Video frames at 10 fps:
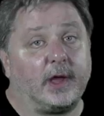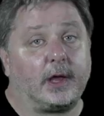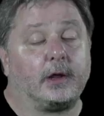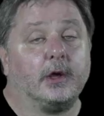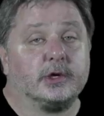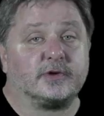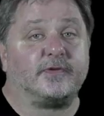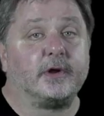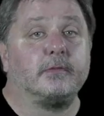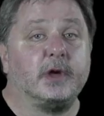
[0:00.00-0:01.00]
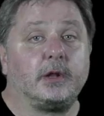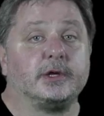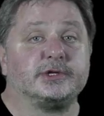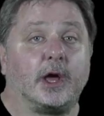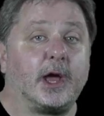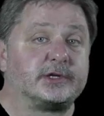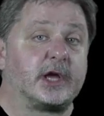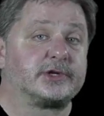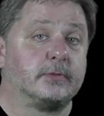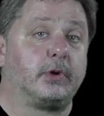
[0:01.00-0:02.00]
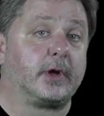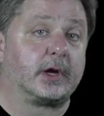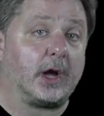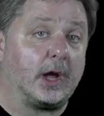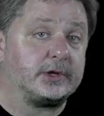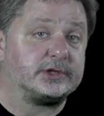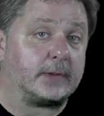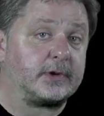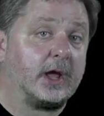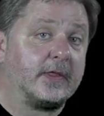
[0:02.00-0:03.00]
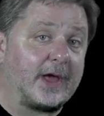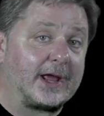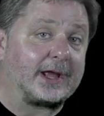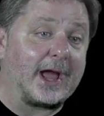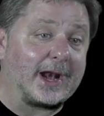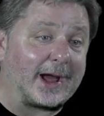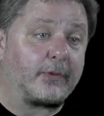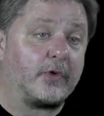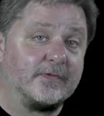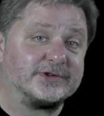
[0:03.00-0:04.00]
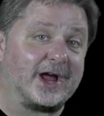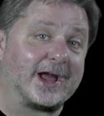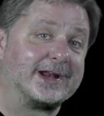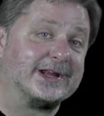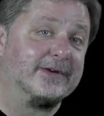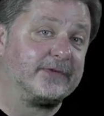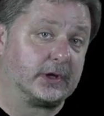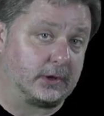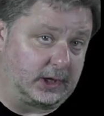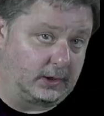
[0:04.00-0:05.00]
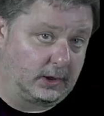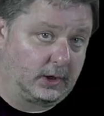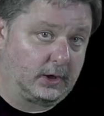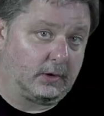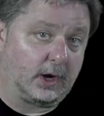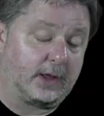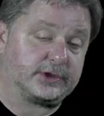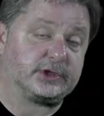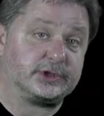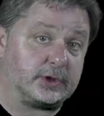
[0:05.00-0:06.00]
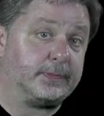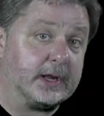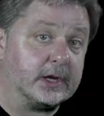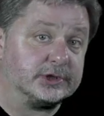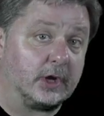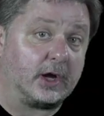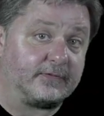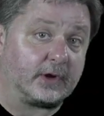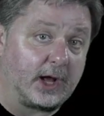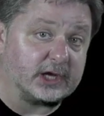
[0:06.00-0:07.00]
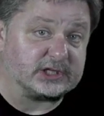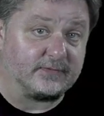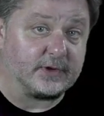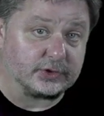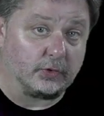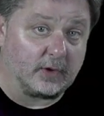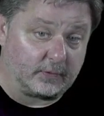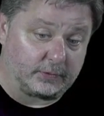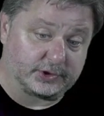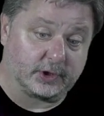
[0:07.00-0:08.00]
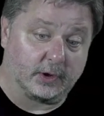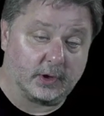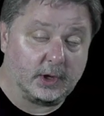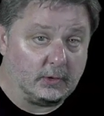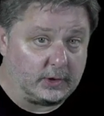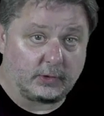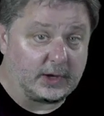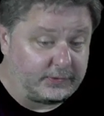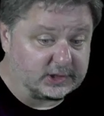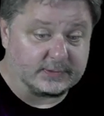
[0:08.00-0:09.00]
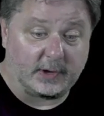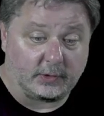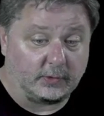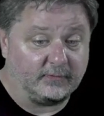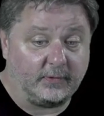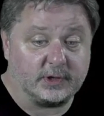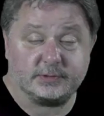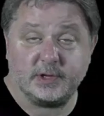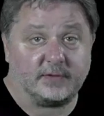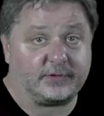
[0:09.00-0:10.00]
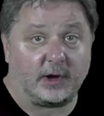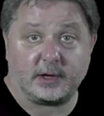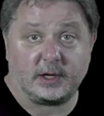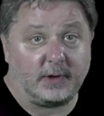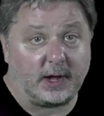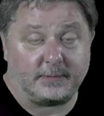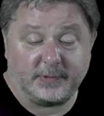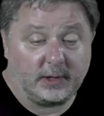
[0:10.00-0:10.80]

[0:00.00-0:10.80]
that. So fundamentally, science has to employ a concept that it cannot prove scientifically. Right? And this is dependence on philosophy, as Cornford will show. One of the great things about Cornford is in the middle of talking about